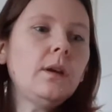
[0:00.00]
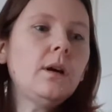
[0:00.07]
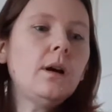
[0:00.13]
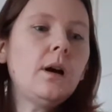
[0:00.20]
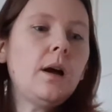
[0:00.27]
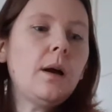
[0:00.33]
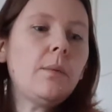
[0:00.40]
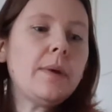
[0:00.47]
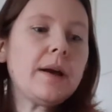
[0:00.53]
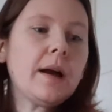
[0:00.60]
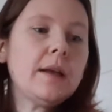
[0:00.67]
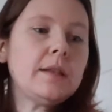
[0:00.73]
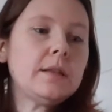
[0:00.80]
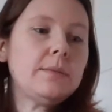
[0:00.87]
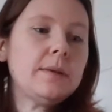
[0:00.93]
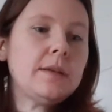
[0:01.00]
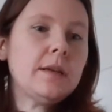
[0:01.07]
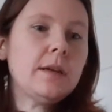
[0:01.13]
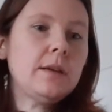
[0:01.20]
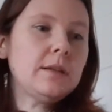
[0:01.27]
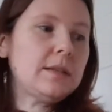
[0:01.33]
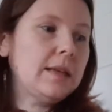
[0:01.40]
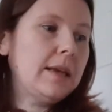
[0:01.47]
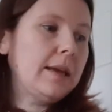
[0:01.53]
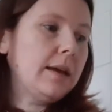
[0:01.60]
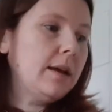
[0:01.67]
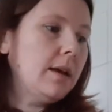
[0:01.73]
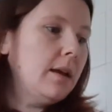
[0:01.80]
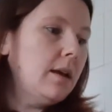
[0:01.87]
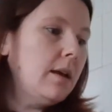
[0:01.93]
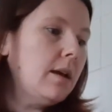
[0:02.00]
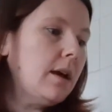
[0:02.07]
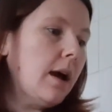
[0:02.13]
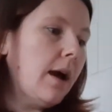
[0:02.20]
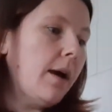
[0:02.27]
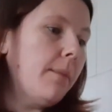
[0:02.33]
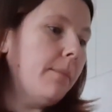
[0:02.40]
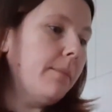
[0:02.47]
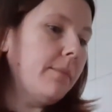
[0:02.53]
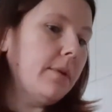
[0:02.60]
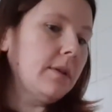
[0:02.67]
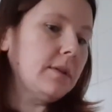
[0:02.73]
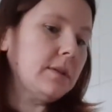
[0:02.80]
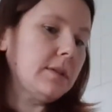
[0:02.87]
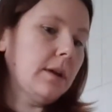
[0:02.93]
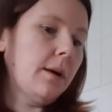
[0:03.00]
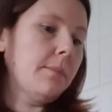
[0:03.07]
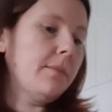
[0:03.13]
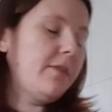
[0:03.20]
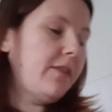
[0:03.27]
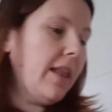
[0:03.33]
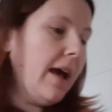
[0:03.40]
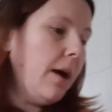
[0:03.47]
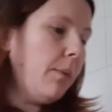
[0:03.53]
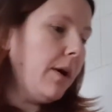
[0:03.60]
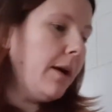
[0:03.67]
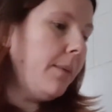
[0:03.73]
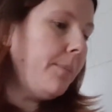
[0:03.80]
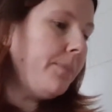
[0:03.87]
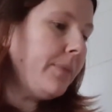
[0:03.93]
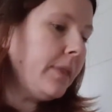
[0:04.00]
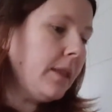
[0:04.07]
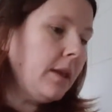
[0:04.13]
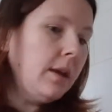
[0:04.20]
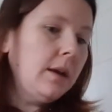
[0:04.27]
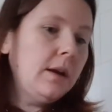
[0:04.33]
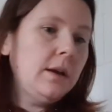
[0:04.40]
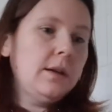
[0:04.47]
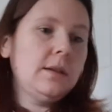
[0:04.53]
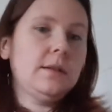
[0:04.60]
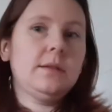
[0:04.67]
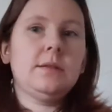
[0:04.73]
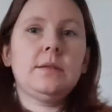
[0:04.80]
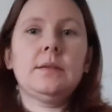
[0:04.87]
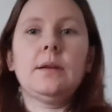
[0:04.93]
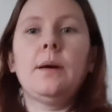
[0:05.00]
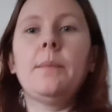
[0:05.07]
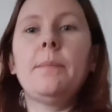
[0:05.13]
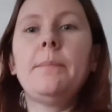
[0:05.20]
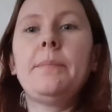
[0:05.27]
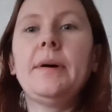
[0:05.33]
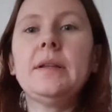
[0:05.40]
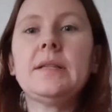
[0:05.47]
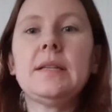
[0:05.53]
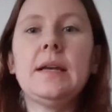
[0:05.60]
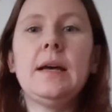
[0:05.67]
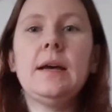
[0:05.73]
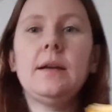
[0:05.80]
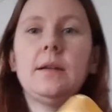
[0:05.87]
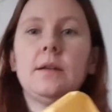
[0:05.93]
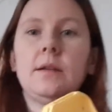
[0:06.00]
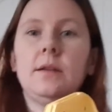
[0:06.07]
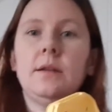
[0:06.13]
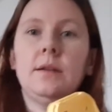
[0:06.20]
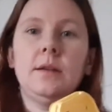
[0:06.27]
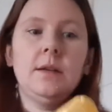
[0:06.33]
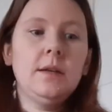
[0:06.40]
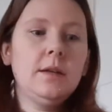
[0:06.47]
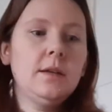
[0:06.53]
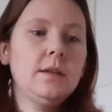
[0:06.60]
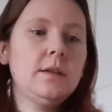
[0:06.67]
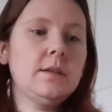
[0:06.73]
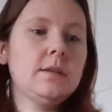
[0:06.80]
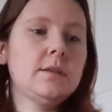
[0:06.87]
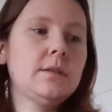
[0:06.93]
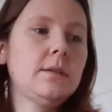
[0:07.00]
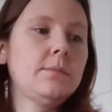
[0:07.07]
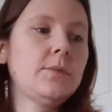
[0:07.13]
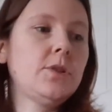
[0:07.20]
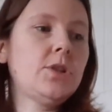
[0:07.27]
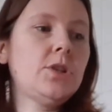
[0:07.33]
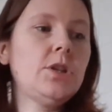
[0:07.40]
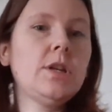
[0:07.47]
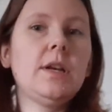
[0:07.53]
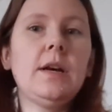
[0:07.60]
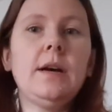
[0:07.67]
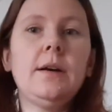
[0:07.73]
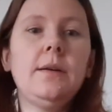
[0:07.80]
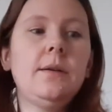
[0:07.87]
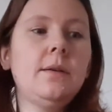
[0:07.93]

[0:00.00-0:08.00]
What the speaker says: We're going to be using some flour, some butter, some sugar,